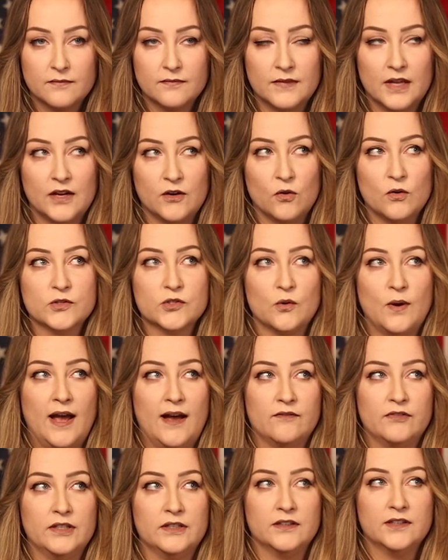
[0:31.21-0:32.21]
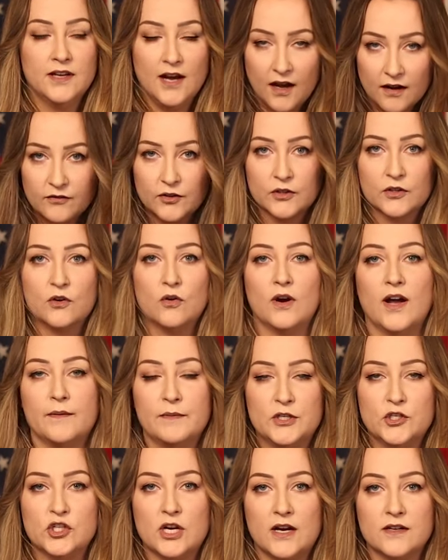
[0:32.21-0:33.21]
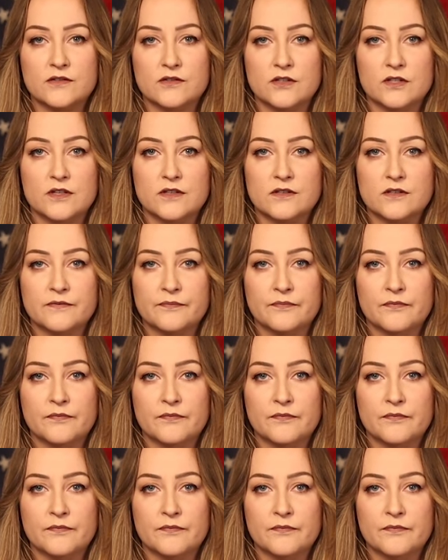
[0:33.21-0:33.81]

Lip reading: and also having covered crime and justice,